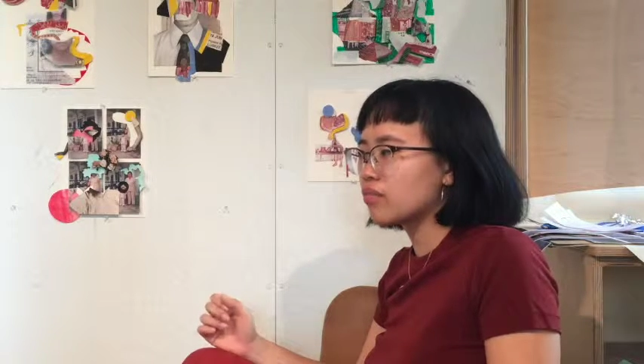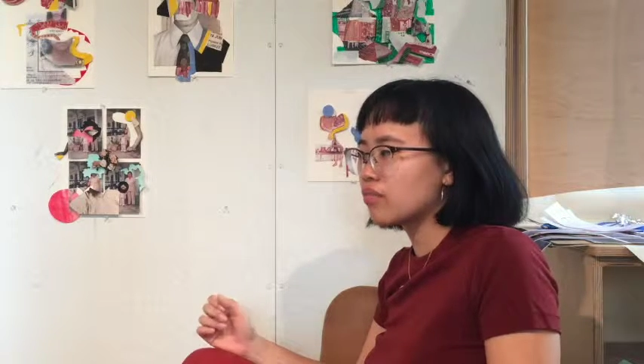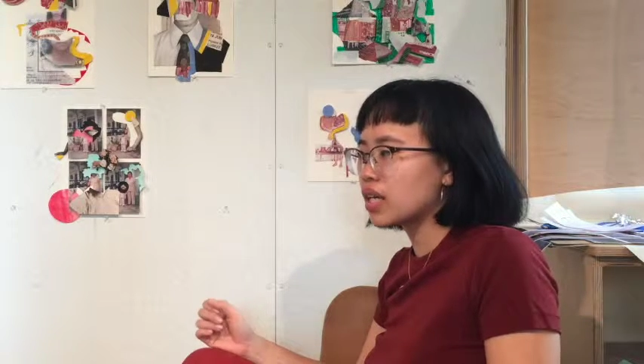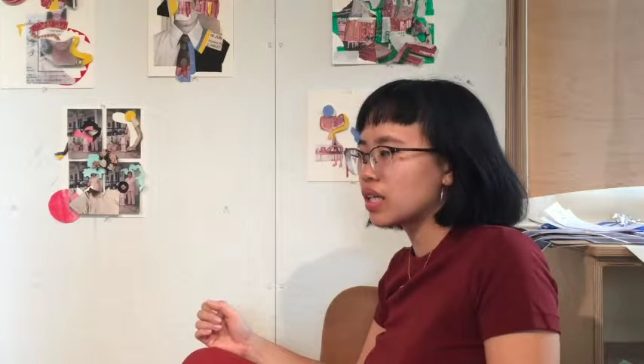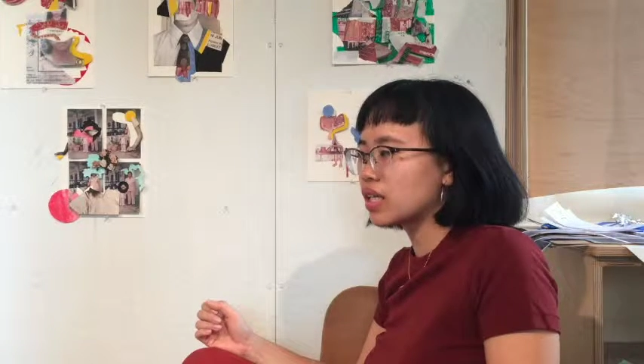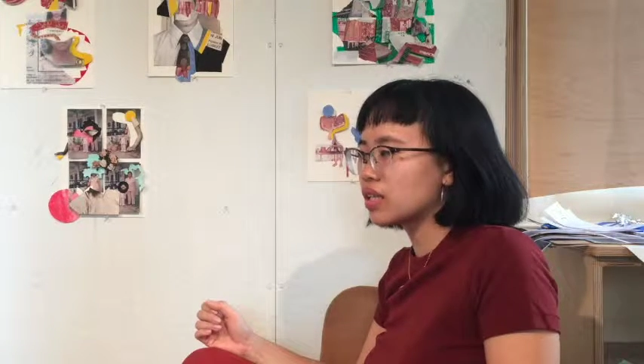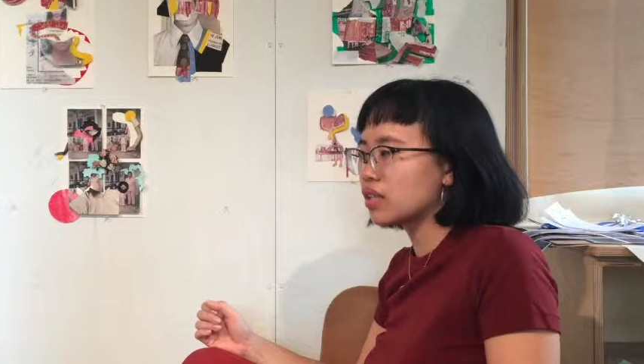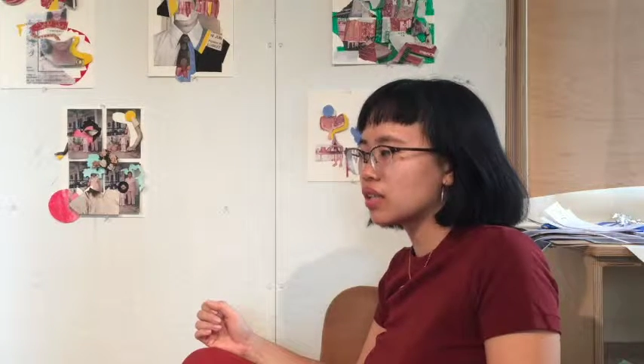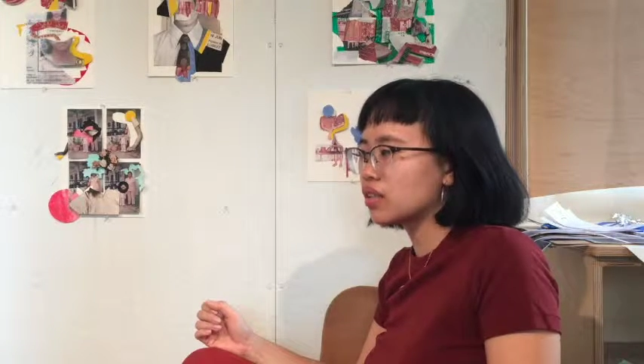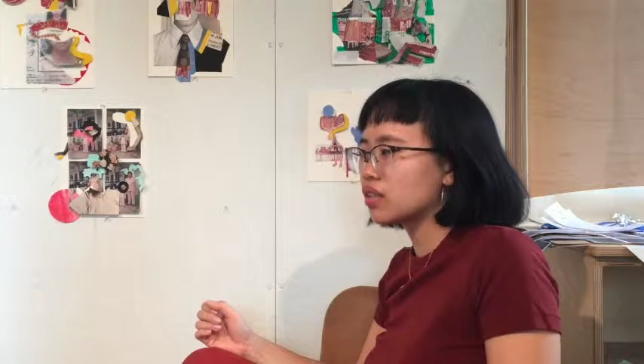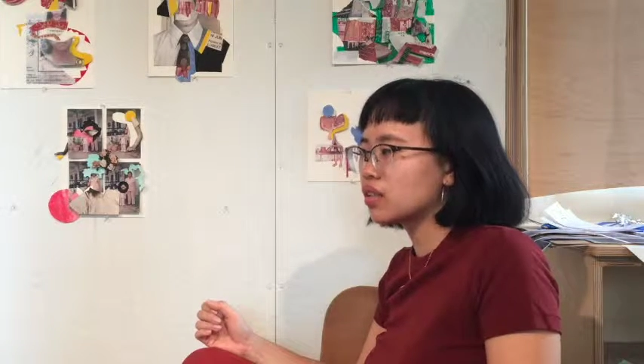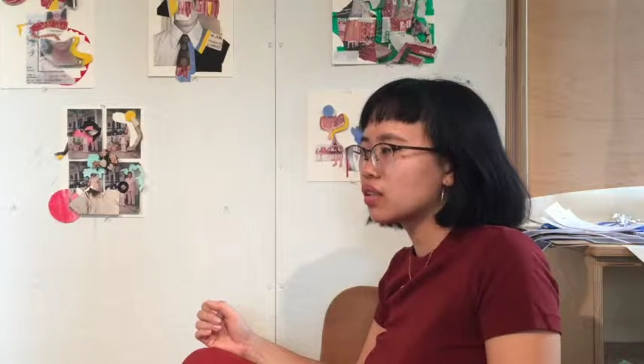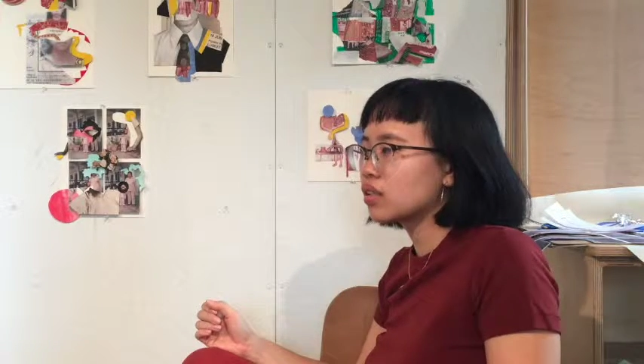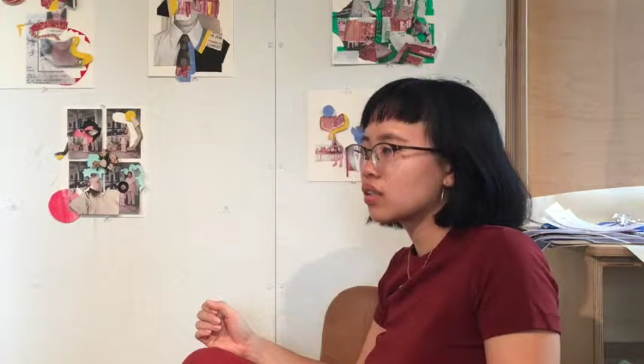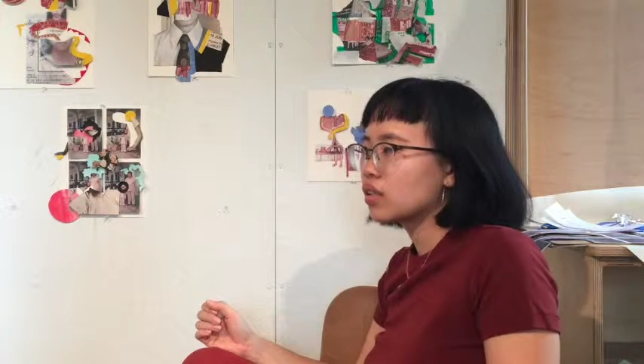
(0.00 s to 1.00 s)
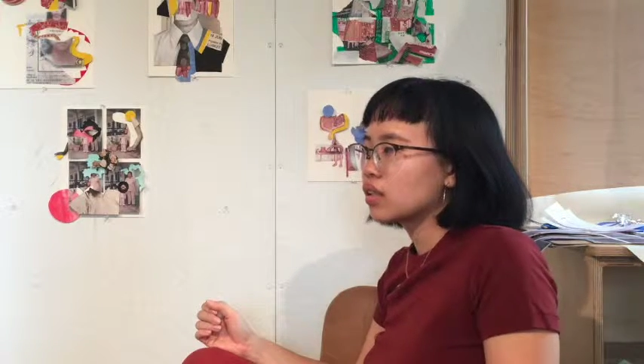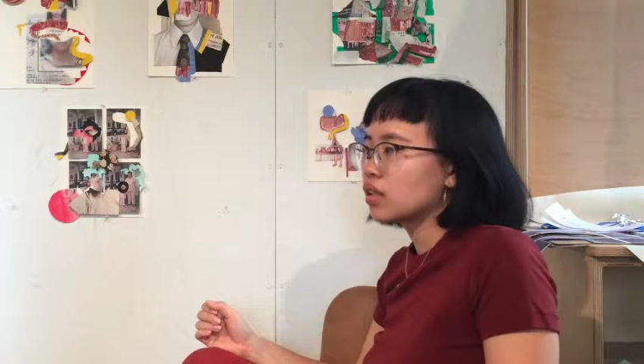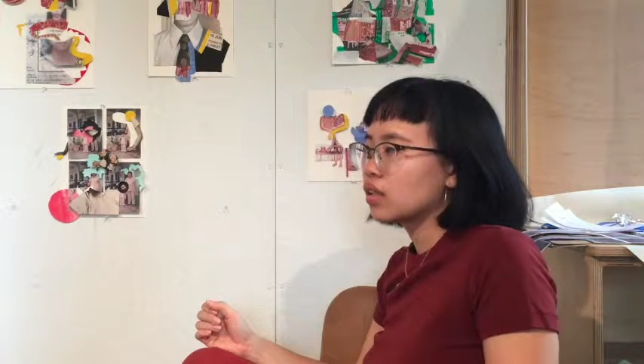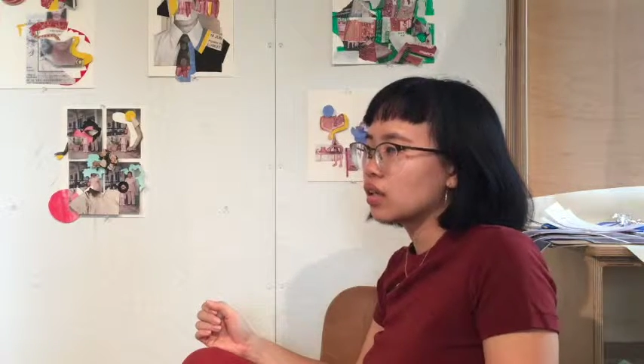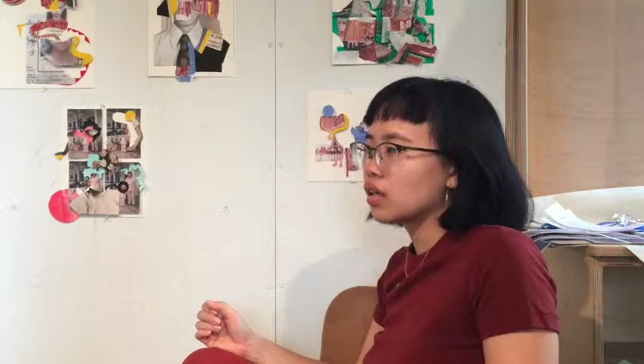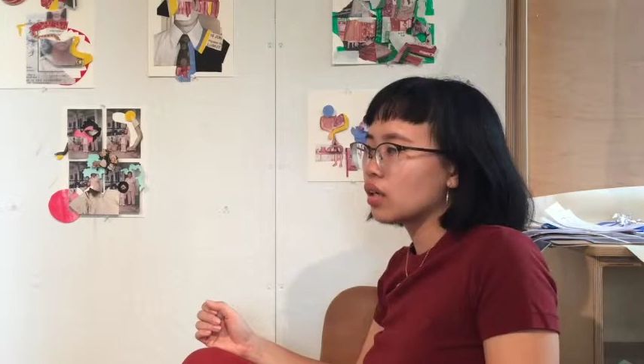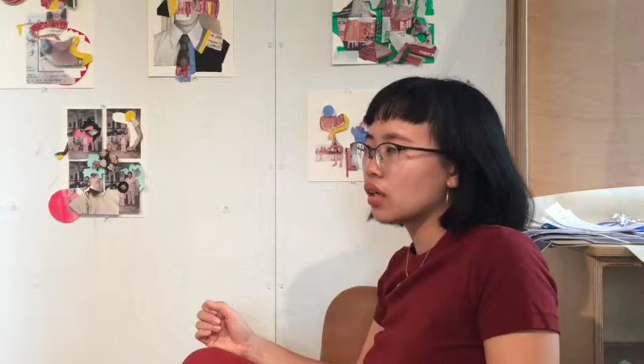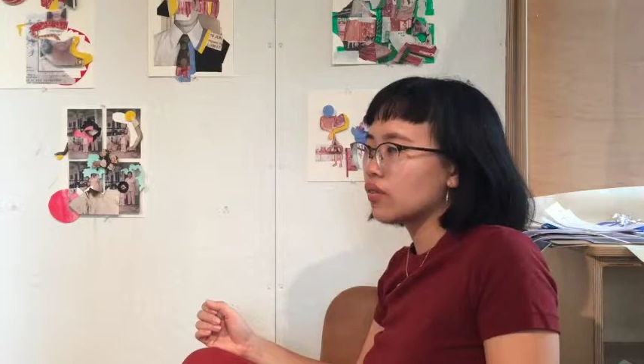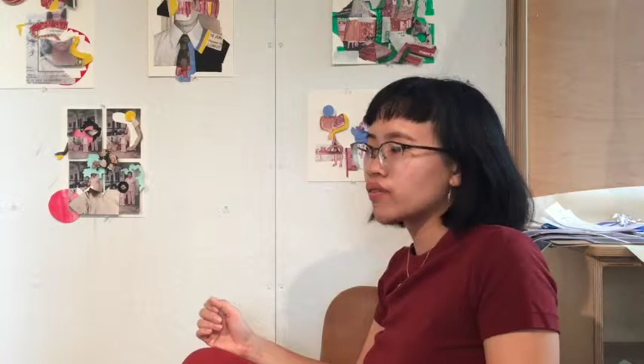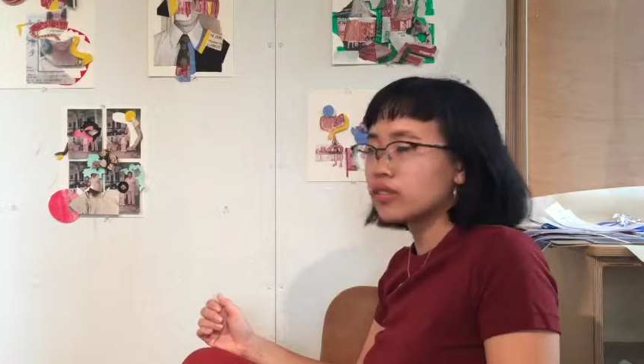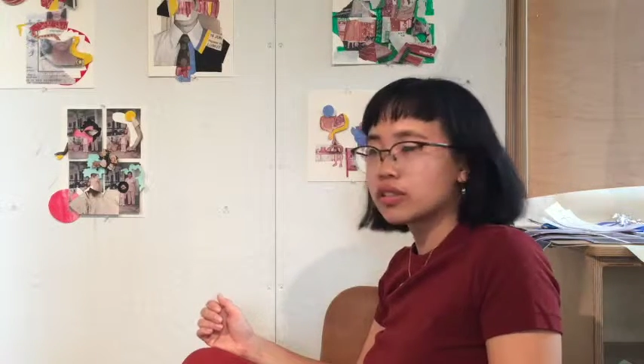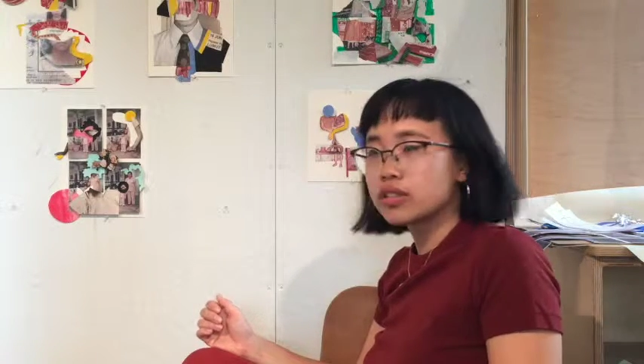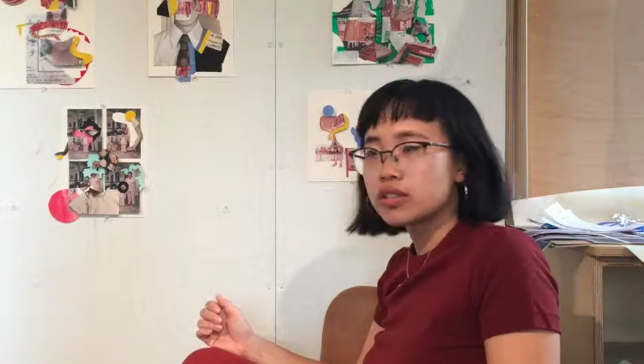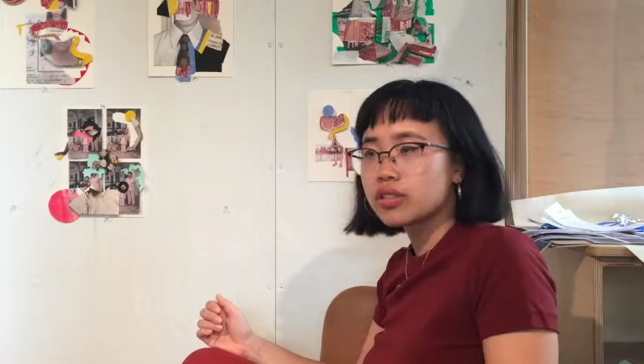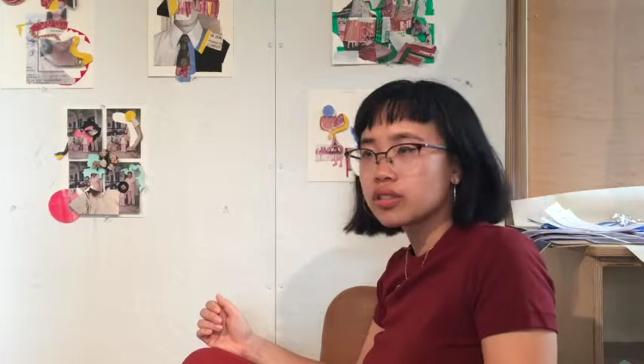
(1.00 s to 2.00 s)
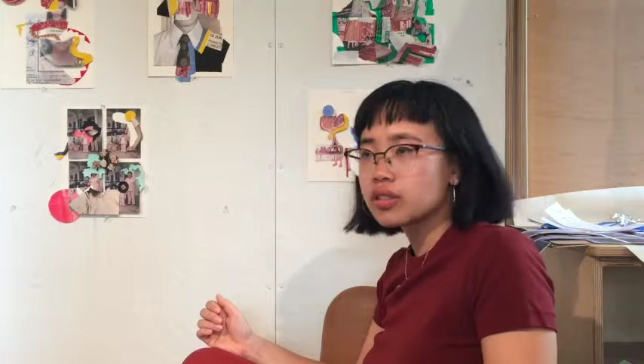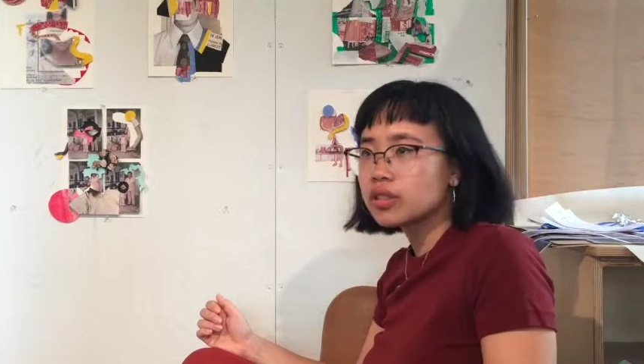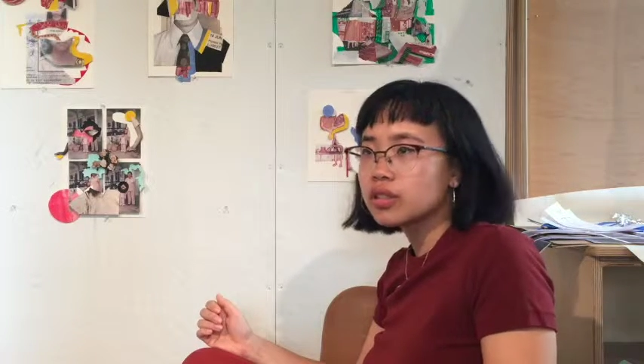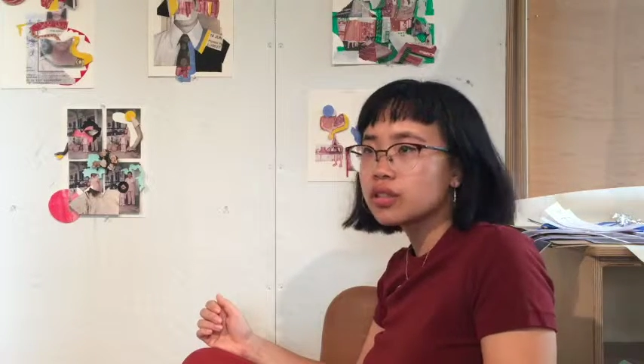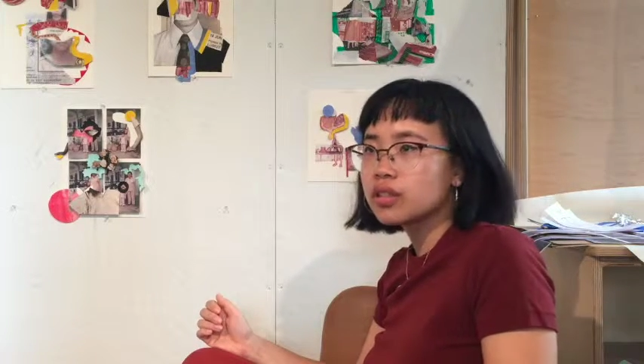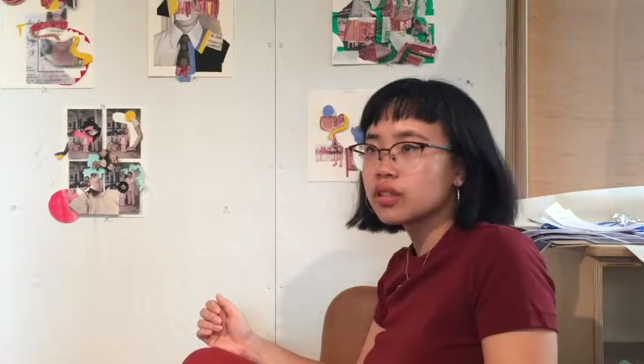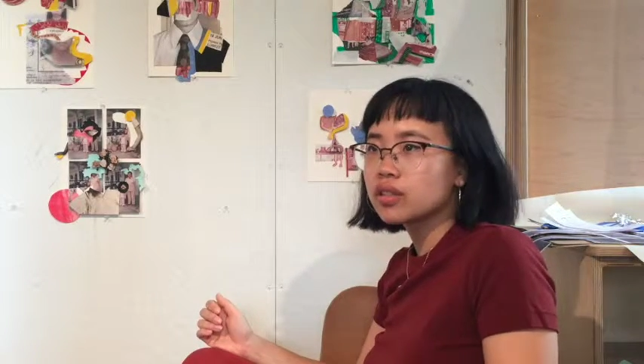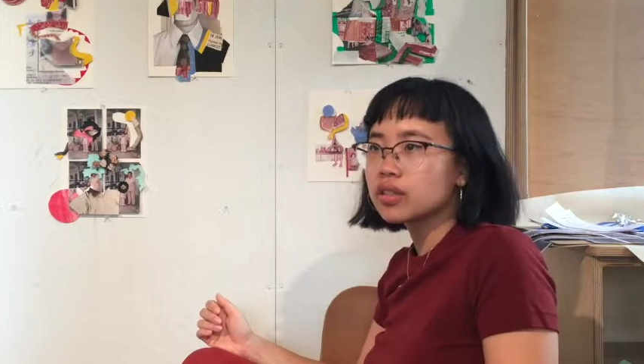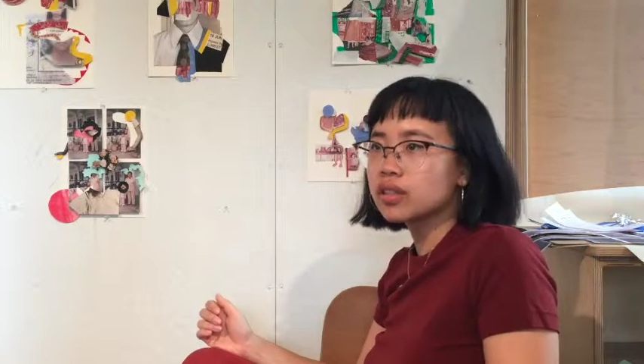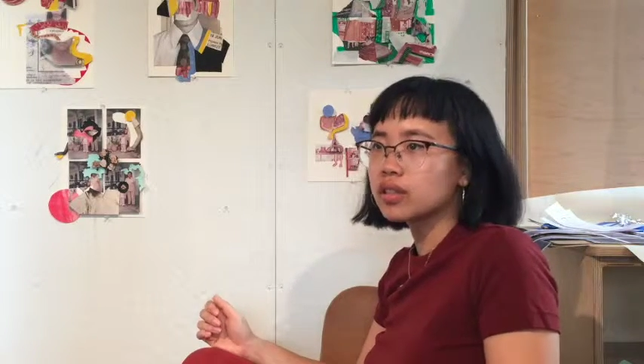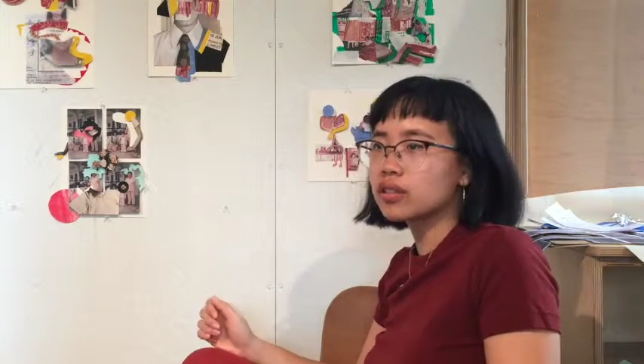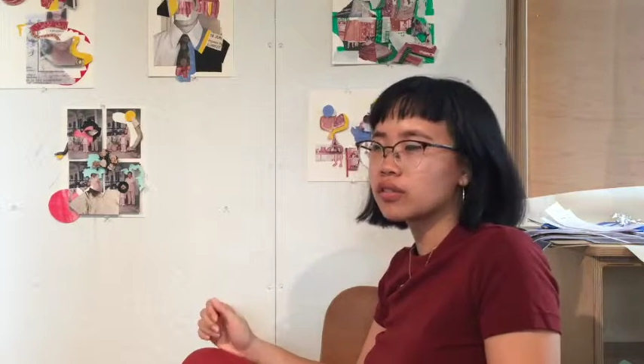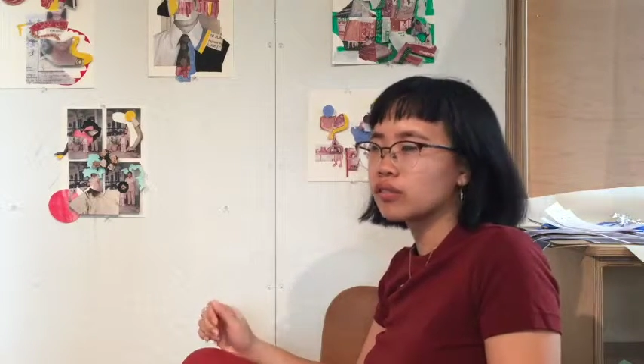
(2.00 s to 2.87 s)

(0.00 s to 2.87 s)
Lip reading: making furniture, like